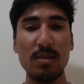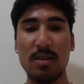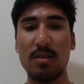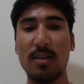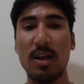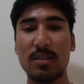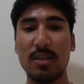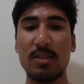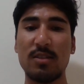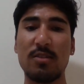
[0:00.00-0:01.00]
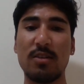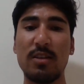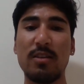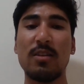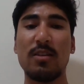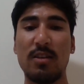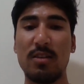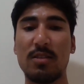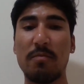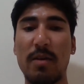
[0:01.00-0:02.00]
And the last case study
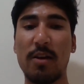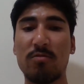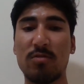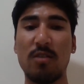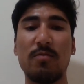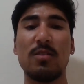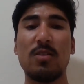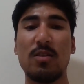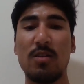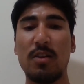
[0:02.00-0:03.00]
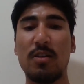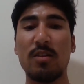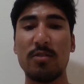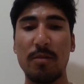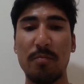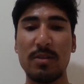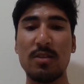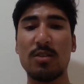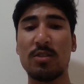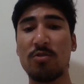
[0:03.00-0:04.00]
is the Microsoft. It also
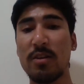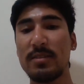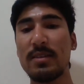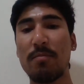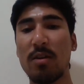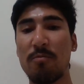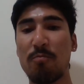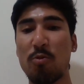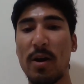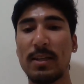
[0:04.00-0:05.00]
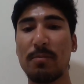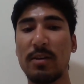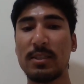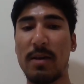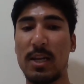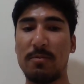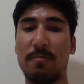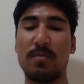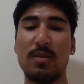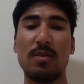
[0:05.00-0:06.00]
represents a strong example of proactive risk
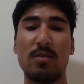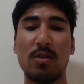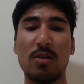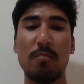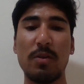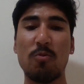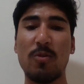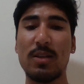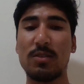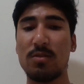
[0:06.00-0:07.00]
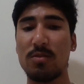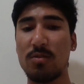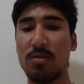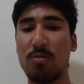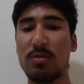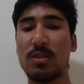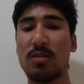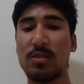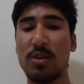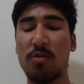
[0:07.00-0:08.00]
management. The company uses
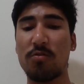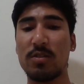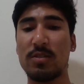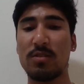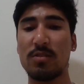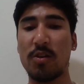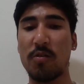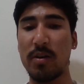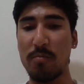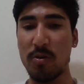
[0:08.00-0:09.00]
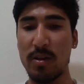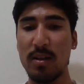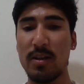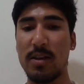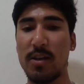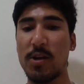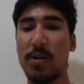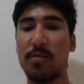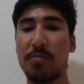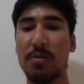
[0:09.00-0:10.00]
a zero trust security model,
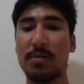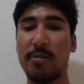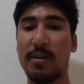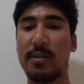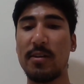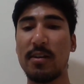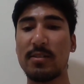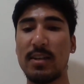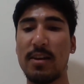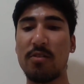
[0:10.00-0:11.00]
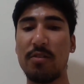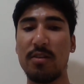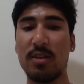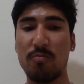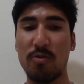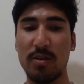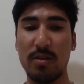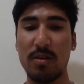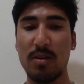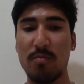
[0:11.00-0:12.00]
AI driven threat detection, and continuous
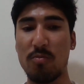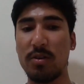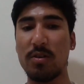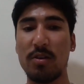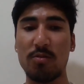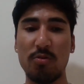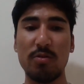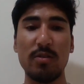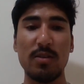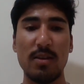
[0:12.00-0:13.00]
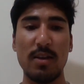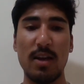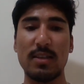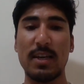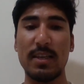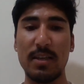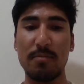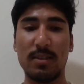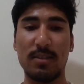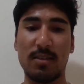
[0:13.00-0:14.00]
monitoring through
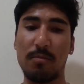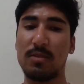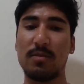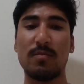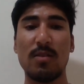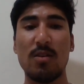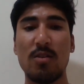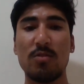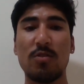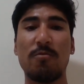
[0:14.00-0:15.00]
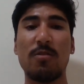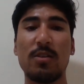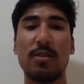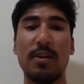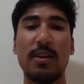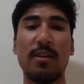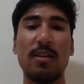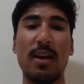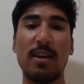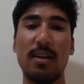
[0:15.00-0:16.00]
SIEM systems. So for the critical
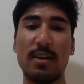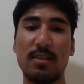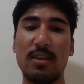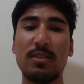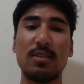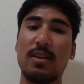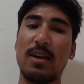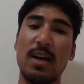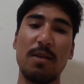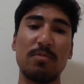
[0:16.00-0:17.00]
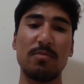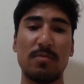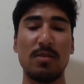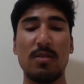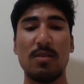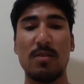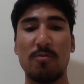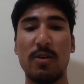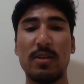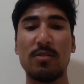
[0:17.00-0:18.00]
analysis, I have
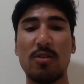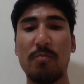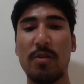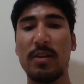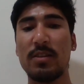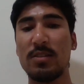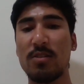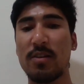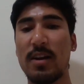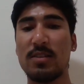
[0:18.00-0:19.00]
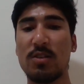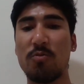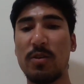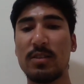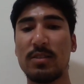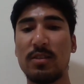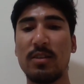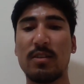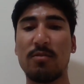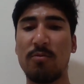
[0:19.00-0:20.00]
when comparing these organizations, we
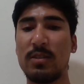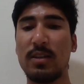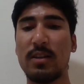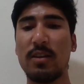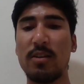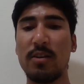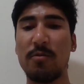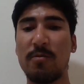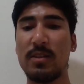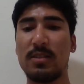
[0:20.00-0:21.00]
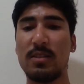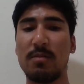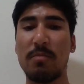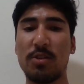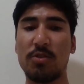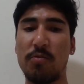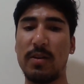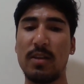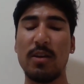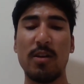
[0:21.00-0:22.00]
see clear difference in
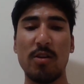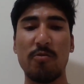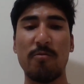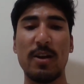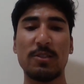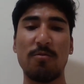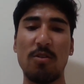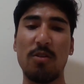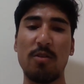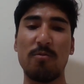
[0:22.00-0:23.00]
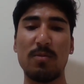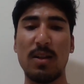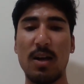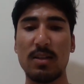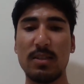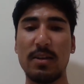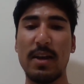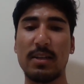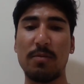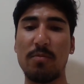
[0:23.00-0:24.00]
maturity. Equifax followed a largely
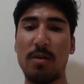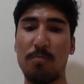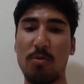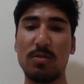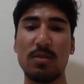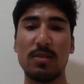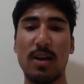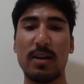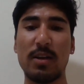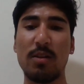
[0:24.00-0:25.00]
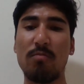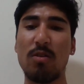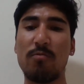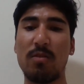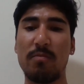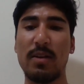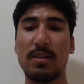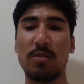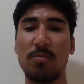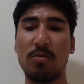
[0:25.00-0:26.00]
reactive approach. Target involved from
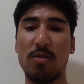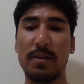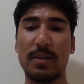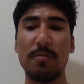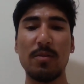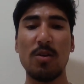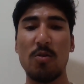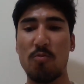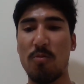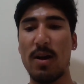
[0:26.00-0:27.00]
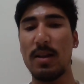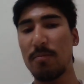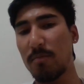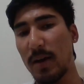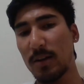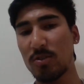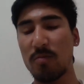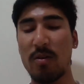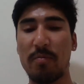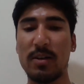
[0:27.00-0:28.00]
reactive to corrective, while
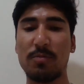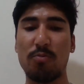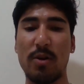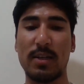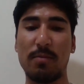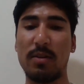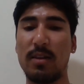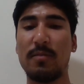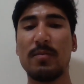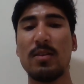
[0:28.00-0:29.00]
Microsoft operates proactively.